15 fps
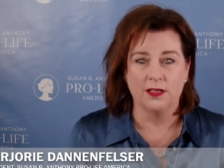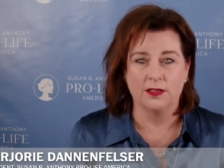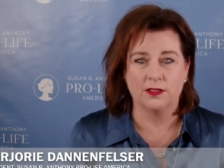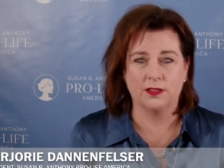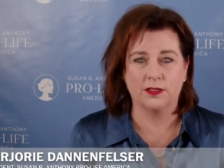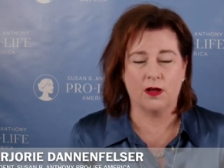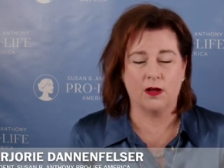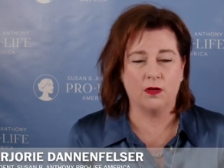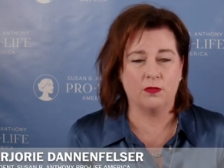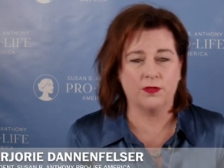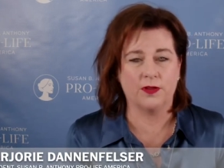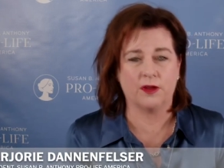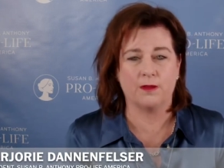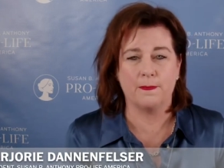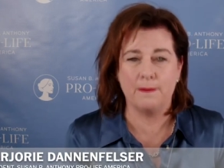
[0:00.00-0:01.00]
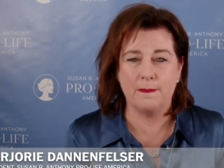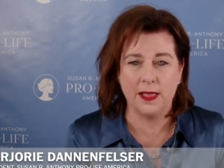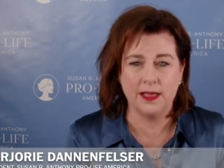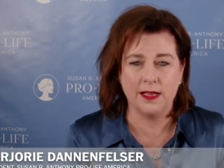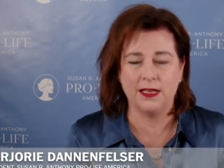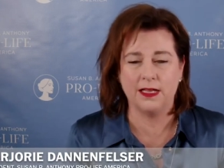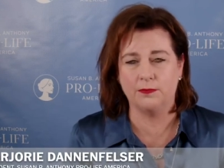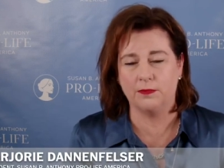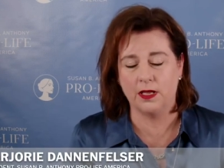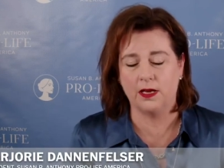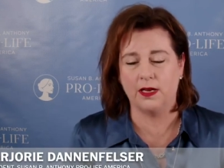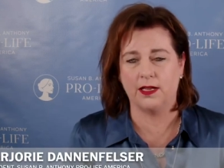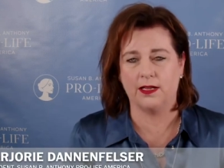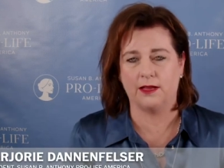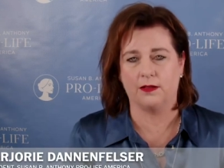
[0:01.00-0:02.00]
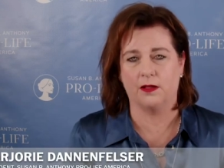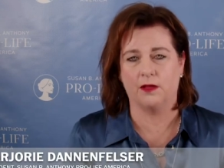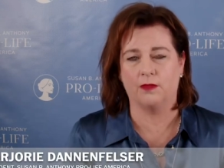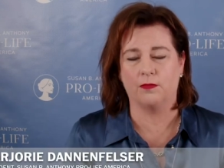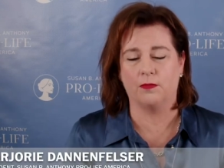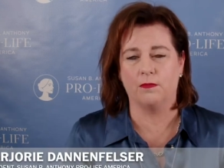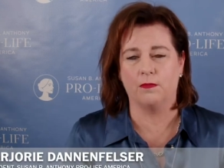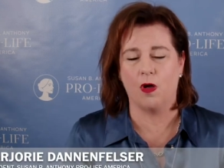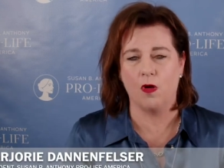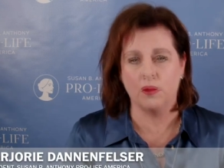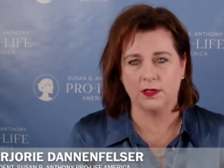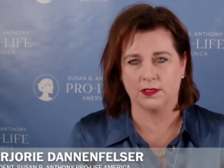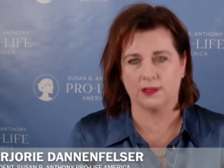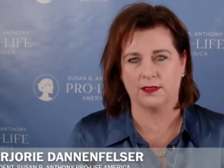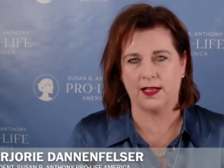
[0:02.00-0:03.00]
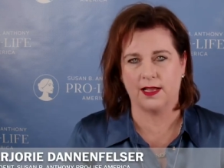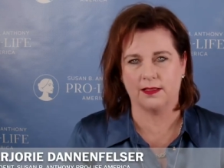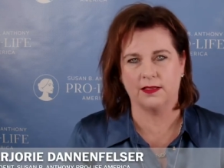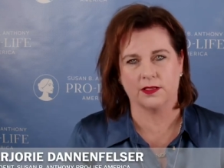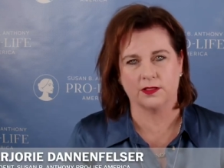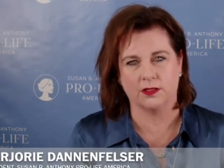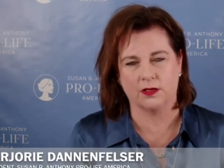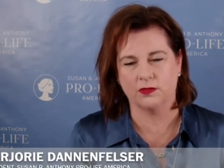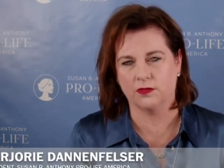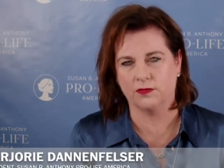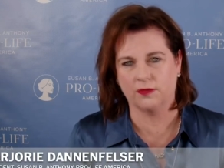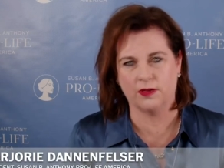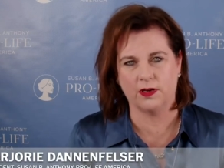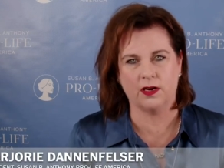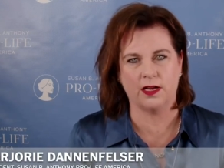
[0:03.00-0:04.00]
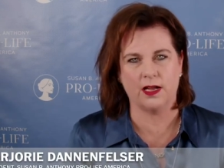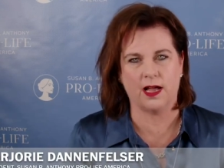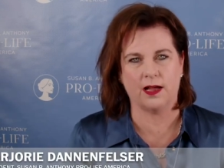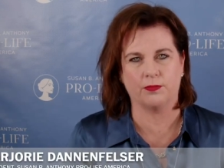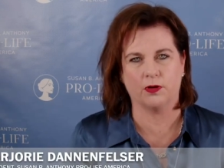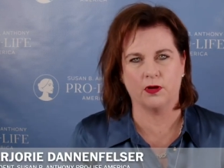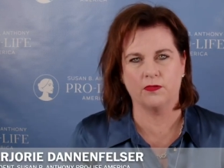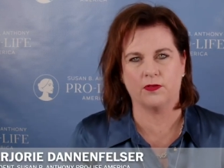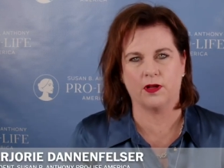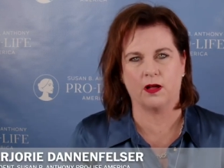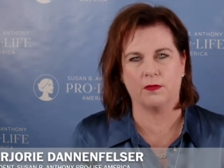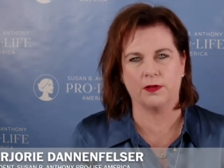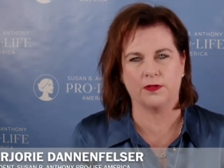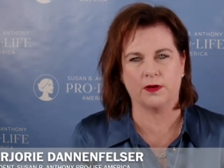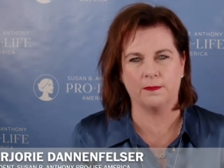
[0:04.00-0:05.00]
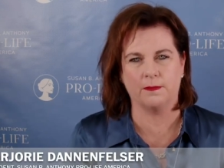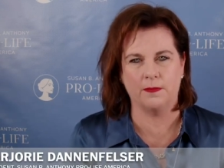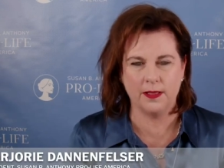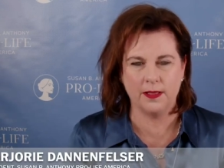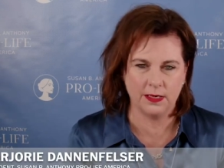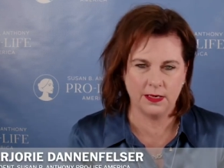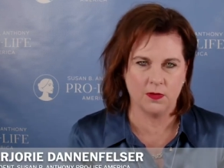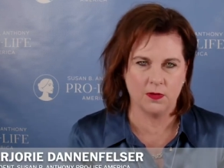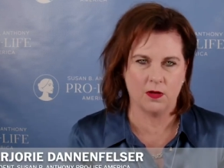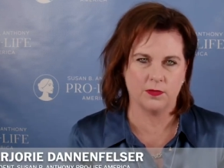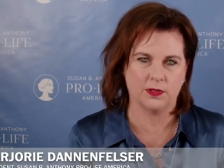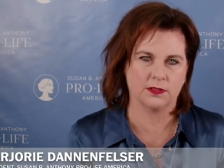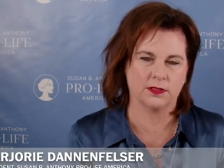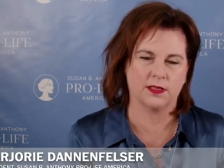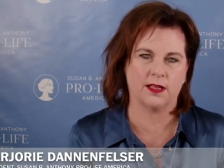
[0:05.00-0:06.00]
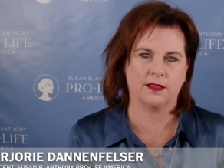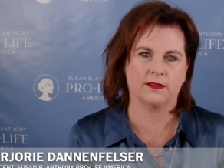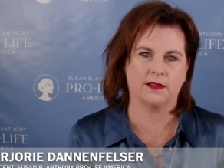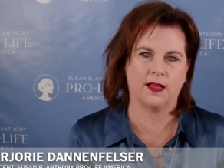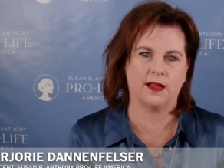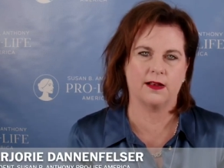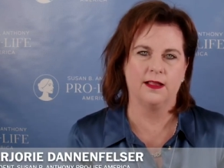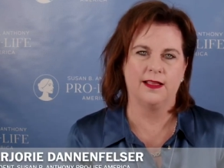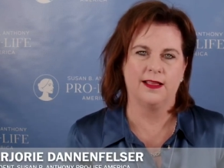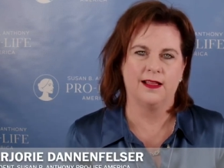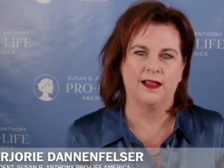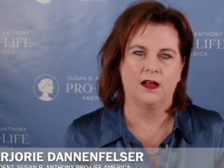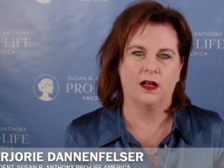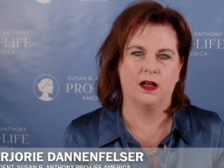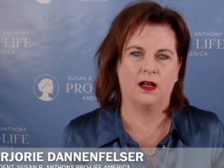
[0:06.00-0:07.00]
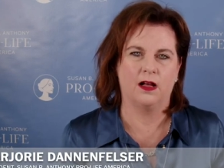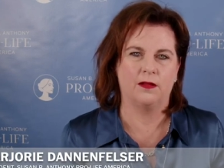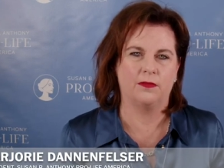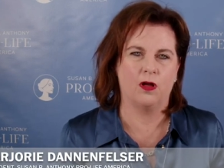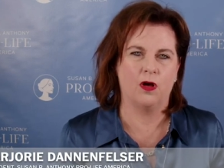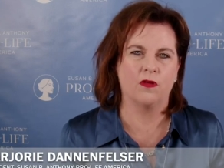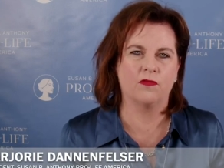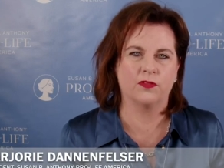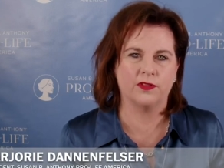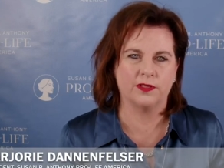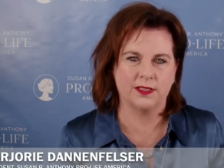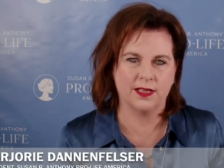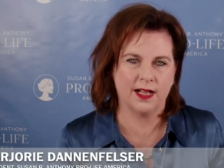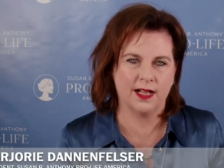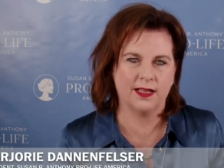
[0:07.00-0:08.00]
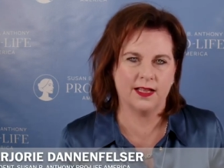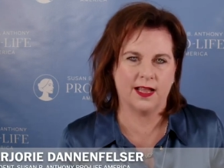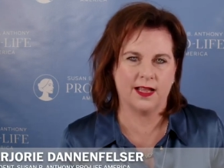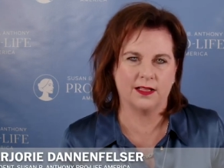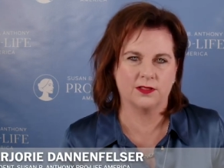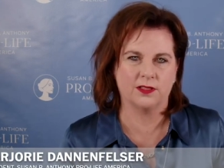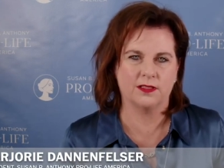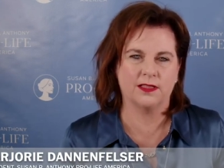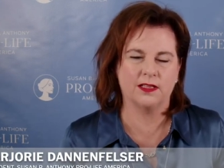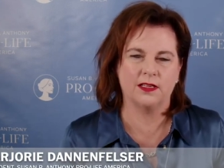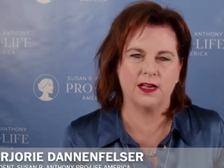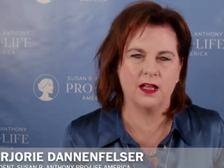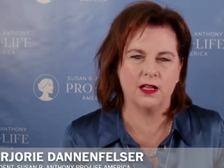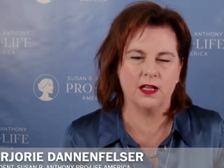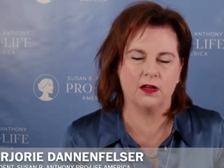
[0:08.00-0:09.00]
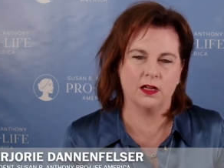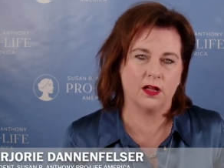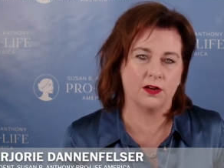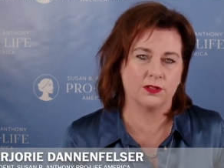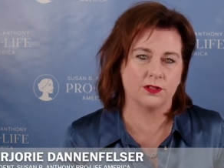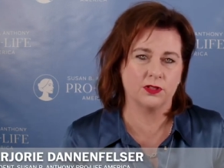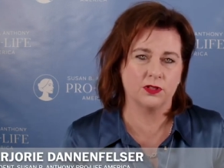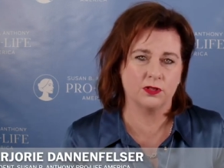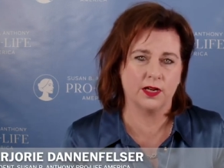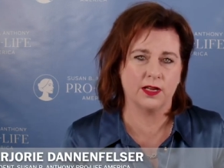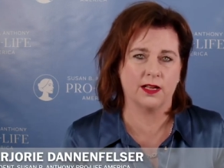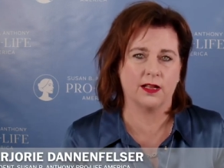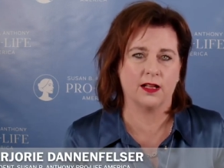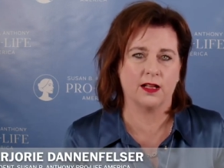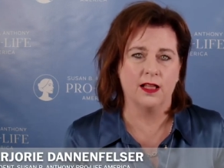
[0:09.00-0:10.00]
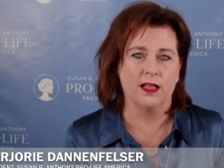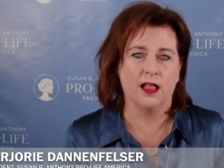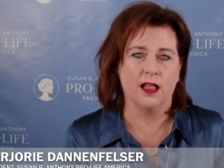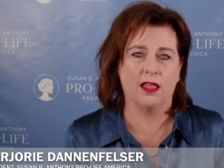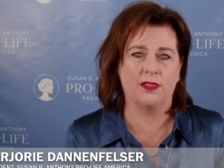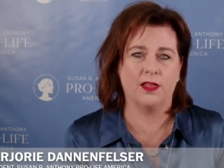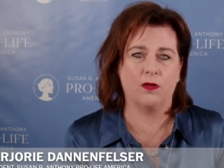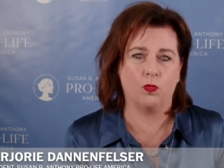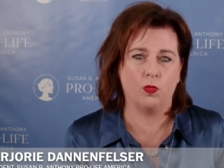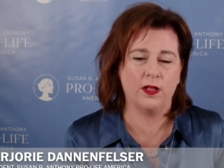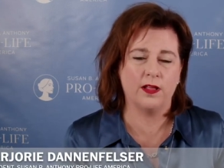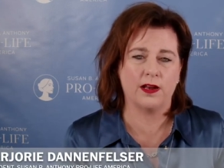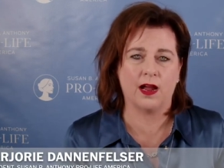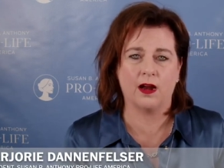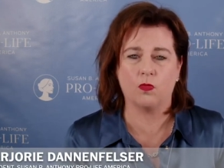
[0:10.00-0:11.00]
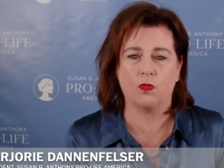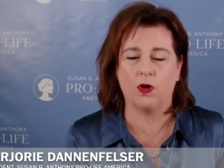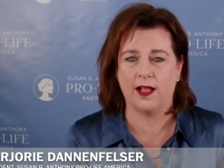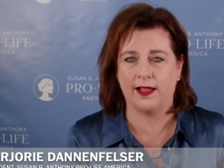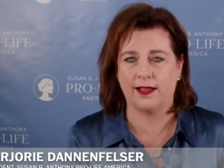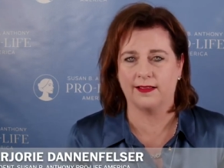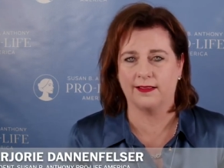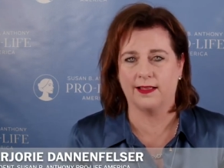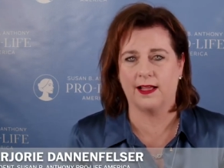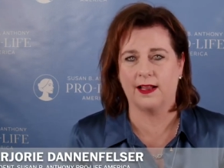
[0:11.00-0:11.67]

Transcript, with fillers: So there are many, many moments like this. Those are very high profile, but there are many moments like that over the decades that hung on a string that went our way.